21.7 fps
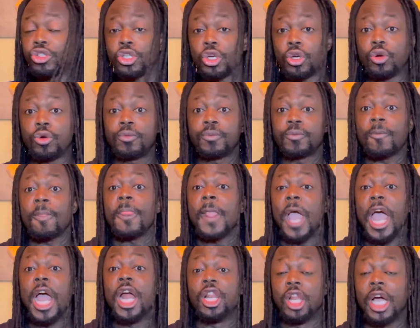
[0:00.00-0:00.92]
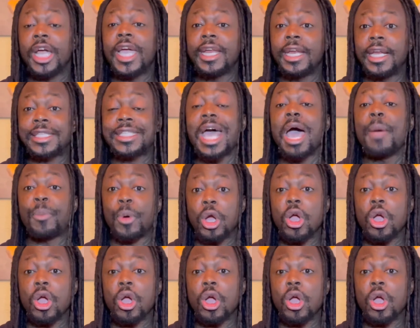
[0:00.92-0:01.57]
you and look at the type of